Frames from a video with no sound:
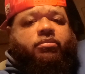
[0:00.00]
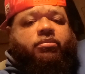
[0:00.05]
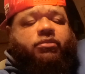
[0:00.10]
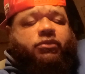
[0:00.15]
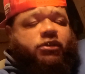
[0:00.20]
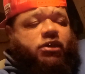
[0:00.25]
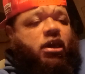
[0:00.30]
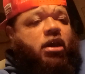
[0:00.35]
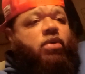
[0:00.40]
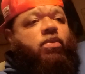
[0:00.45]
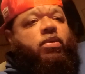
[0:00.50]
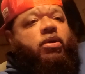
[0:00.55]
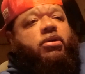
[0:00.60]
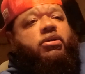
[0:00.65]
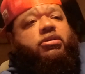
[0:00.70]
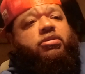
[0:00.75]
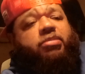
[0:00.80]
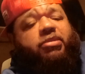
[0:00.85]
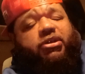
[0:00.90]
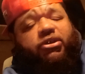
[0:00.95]
That's how it
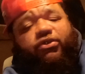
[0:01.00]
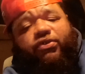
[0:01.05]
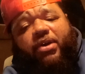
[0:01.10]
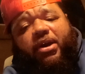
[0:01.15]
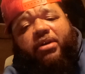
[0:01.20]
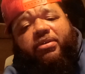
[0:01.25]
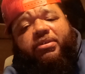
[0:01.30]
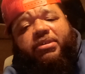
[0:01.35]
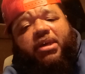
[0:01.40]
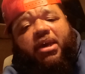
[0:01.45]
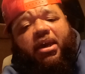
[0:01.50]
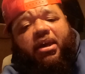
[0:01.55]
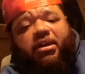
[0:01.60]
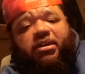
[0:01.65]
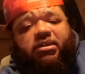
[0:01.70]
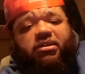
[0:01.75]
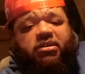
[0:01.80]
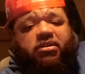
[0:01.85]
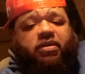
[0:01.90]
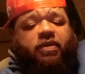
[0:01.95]
works, man. Trial
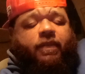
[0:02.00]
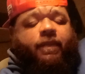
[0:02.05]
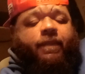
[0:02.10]
tax.